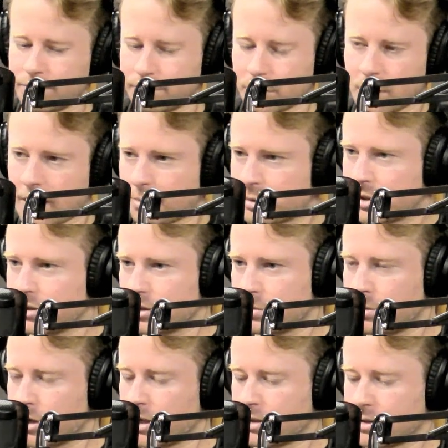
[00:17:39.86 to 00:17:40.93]
options,
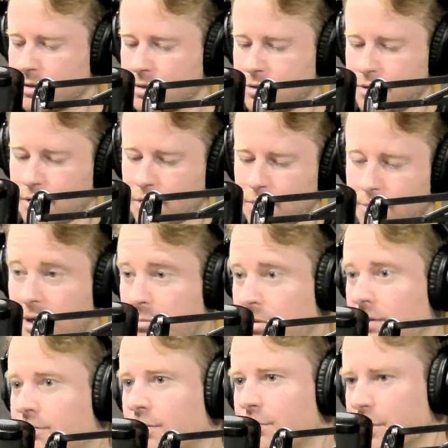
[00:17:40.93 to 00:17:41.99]
but it's, might be
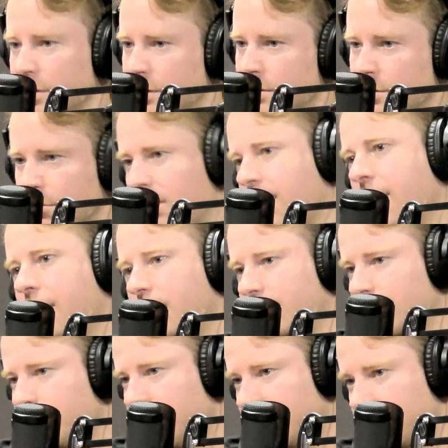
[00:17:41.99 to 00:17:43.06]
from this supplier,
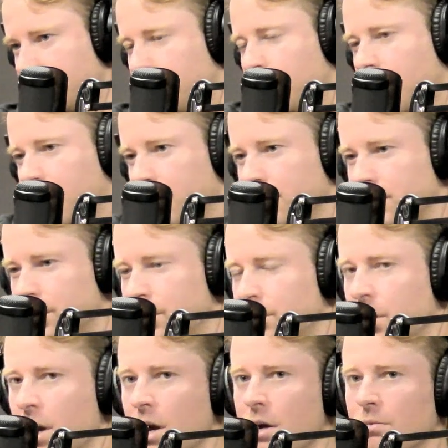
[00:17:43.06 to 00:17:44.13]
from that supplier. So
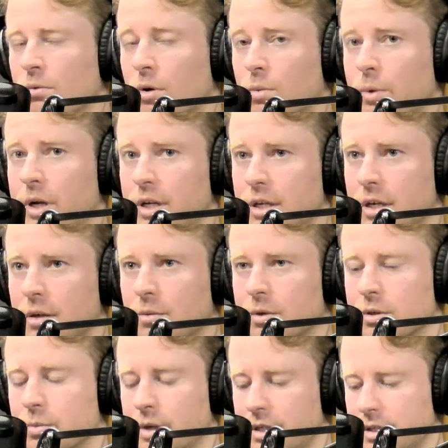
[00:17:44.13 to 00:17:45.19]
what we did was
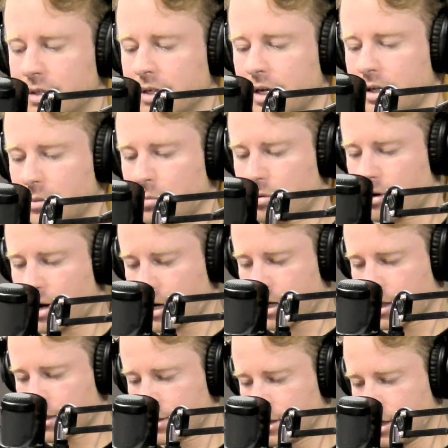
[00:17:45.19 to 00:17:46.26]
we designed a
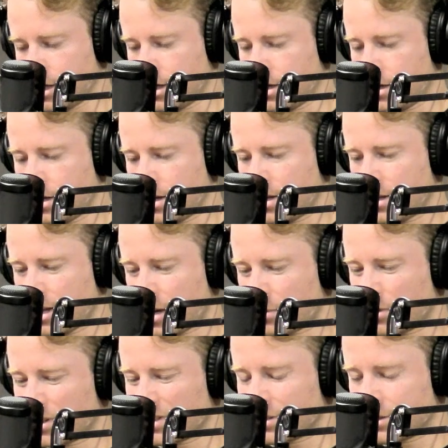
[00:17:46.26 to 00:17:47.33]
product that
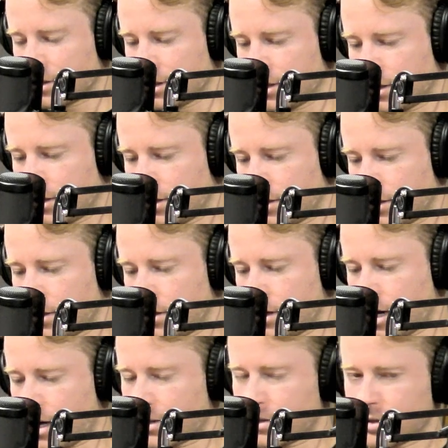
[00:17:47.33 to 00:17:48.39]
was
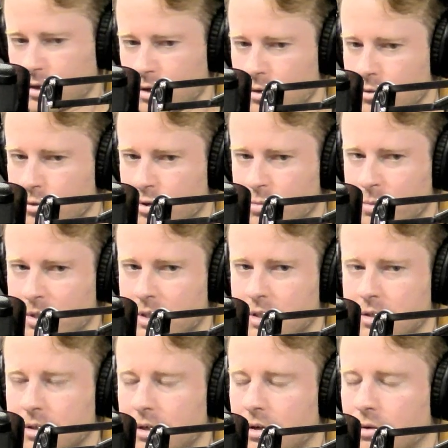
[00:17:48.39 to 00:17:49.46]
not so
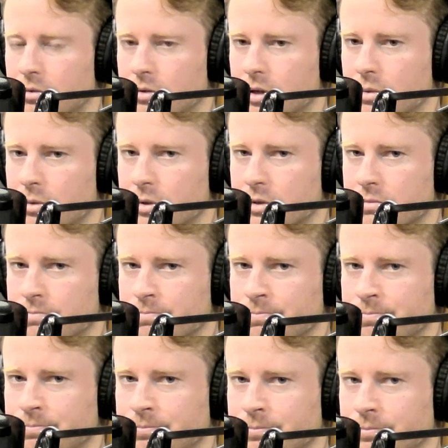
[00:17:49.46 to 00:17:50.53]
specific,
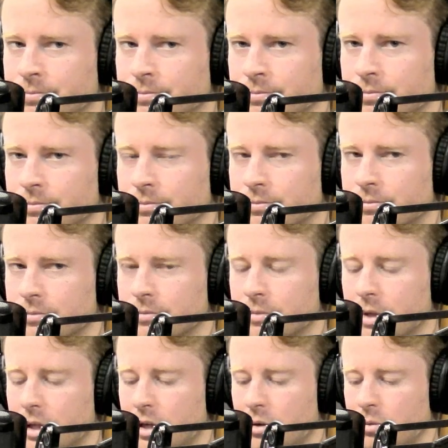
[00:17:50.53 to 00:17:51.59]

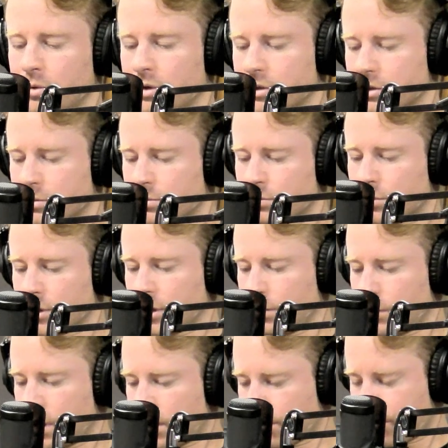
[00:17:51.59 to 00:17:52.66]
it was really
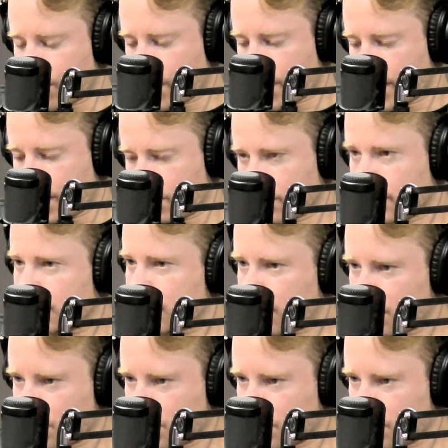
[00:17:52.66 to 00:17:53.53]
well thought out in terms of the